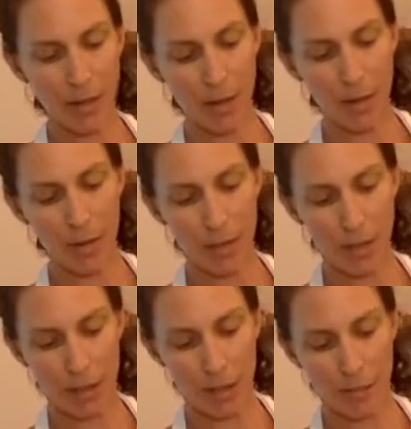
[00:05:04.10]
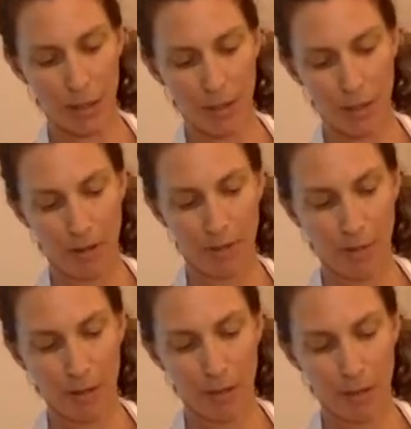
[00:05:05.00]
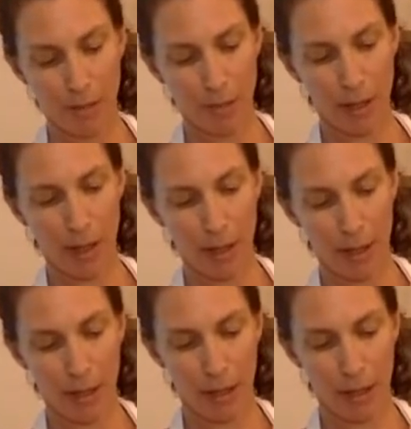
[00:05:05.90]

I go, I just peel my fingers back.